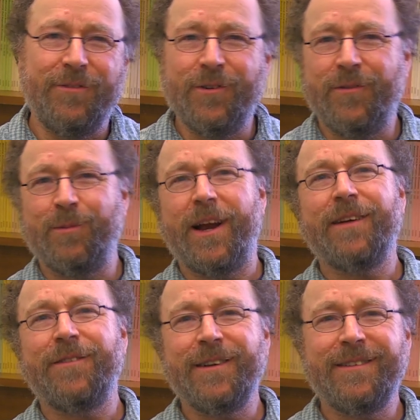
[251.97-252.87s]
food for
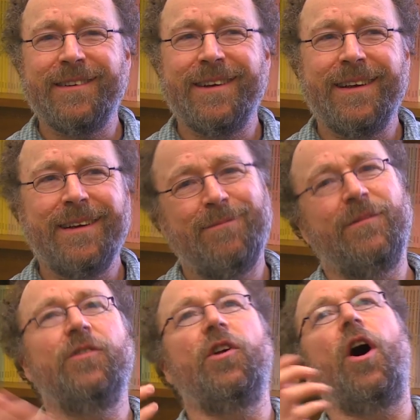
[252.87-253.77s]
breakfast,
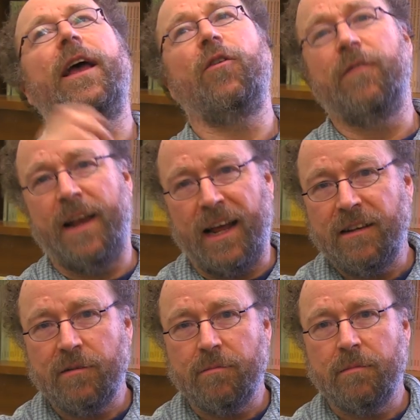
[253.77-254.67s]
you die
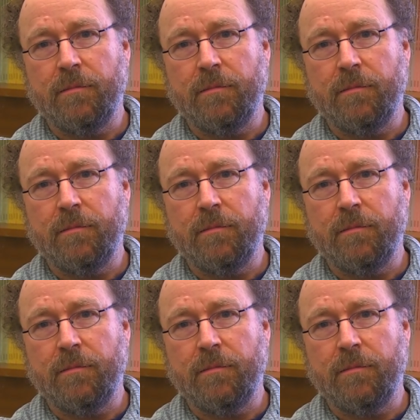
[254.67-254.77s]
overnight.